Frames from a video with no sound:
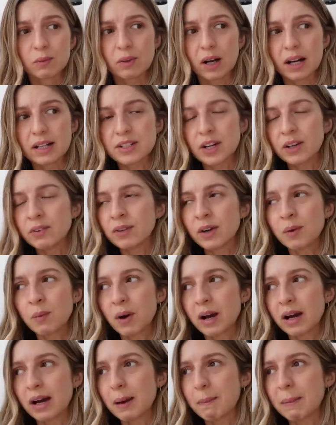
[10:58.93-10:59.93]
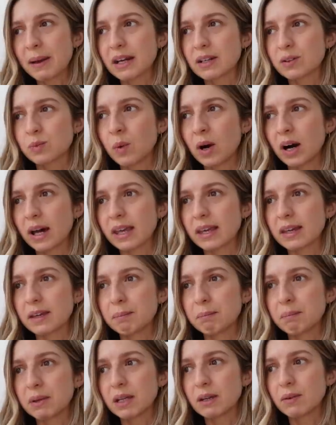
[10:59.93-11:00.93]
I don't know why I picked white,
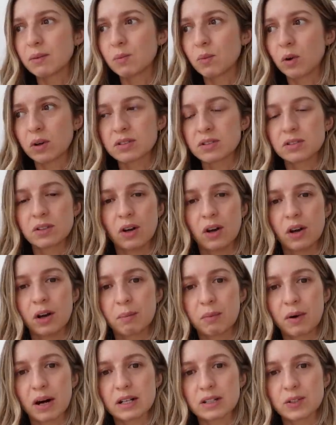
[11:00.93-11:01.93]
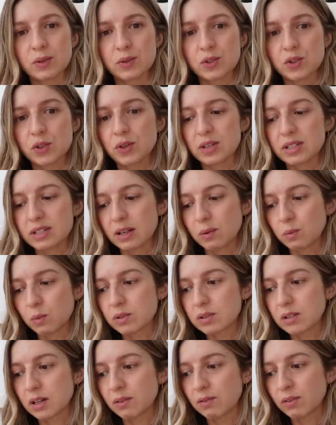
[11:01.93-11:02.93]
but it was not a practical choice, and it
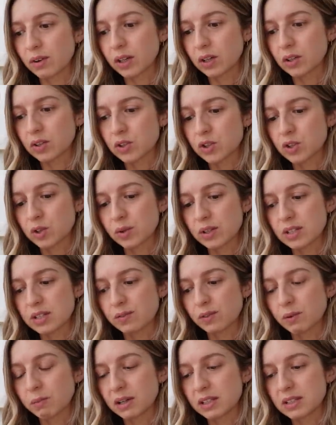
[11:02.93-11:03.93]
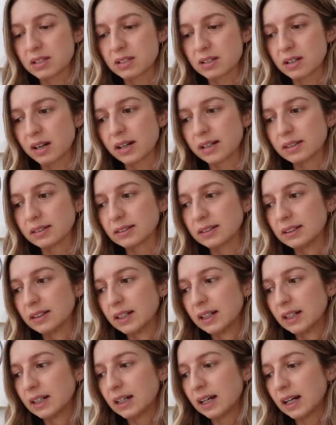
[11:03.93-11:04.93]
wasn't a very good choice for my style.
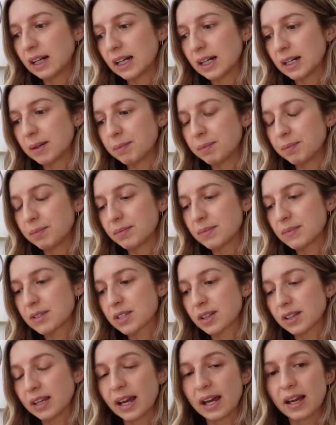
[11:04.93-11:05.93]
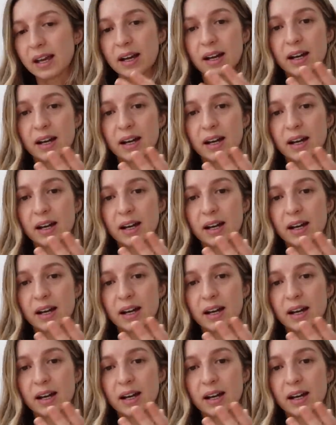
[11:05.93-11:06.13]
So yeah,